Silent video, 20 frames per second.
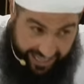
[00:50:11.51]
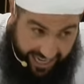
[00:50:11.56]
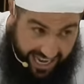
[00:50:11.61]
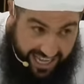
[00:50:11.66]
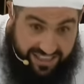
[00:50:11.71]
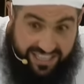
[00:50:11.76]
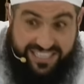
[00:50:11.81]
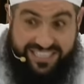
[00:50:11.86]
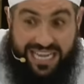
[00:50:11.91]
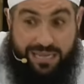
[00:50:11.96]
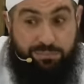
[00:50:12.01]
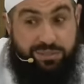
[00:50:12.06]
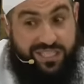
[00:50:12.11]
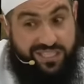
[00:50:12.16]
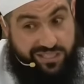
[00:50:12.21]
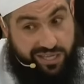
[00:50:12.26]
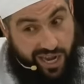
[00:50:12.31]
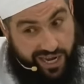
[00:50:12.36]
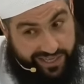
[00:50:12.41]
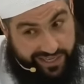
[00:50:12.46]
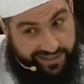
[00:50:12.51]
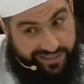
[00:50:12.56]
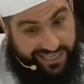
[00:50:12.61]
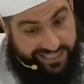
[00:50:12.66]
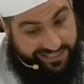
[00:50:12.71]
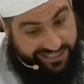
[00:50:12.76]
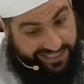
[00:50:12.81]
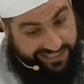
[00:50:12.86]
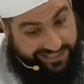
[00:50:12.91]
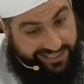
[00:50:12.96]
yeah, the same society that
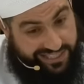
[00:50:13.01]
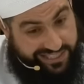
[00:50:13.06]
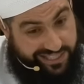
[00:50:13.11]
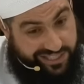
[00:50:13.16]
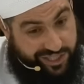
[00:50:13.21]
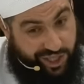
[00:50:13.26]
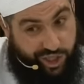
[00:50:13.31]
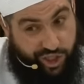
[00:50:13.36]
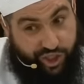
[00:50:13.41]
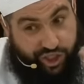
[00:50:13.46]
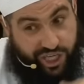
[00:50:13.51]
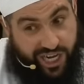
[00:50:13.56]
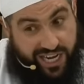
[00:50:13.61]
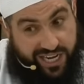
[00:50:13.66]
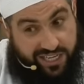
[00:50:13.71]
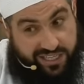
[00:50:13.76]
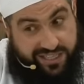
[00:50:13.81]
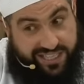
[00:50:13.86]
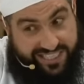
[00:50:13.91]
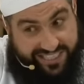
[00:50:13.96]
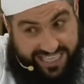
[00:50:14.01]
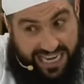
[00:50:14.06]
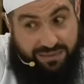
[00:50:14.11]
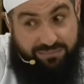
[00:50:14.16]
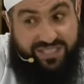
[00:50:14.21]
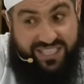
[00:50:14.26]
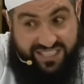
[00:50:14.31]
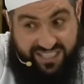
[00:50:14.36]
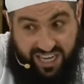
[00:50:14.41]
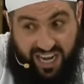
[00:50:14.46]
says this is Rajel, the same
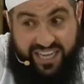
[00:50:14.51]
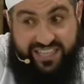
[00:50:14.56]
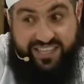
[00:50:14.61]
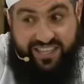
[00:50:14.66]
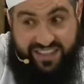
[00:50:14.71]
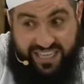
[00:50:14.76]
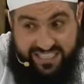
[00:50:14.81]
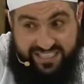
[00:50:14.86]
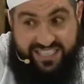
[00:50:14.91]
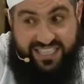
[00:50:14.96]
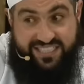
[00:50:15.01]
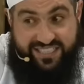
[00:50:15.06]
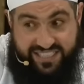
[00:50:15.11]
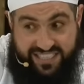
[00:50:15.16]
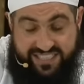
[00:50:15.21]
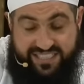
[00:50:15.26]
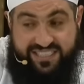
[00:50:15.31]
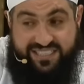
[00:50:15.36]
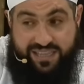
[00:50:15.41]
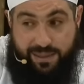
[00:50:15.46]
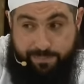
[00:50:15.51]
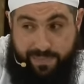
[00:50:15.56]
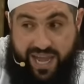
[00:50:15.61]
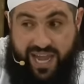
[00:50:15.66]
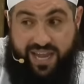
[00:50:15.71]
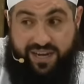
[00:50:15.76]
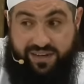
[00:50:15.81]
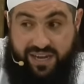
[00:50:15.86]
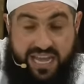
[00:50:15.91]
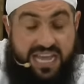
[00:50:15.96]
society that says this is the
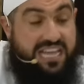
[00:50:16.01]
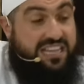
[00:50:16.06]
man,